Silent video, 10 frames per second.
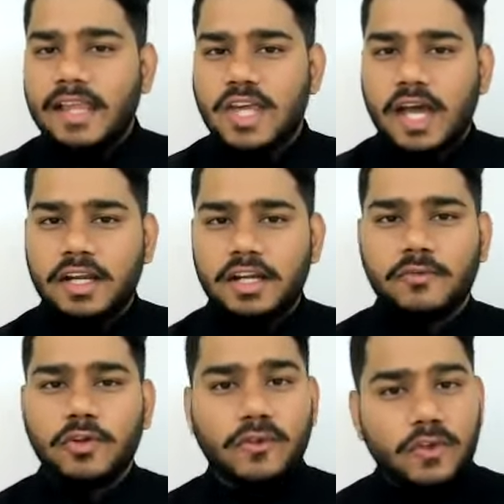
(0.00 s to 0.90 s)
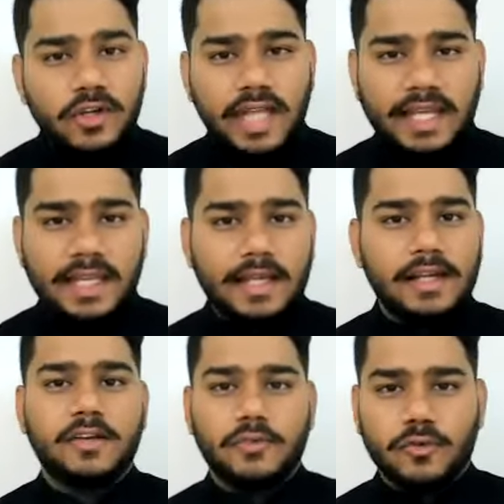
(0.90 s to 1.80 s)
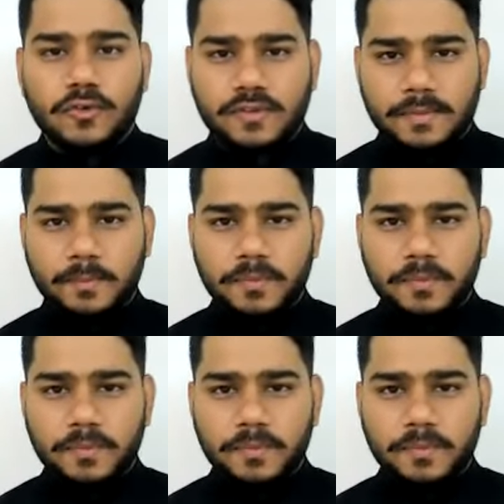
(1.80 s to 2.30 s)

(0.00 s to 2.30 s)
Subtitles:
HR interviews or technical interviews.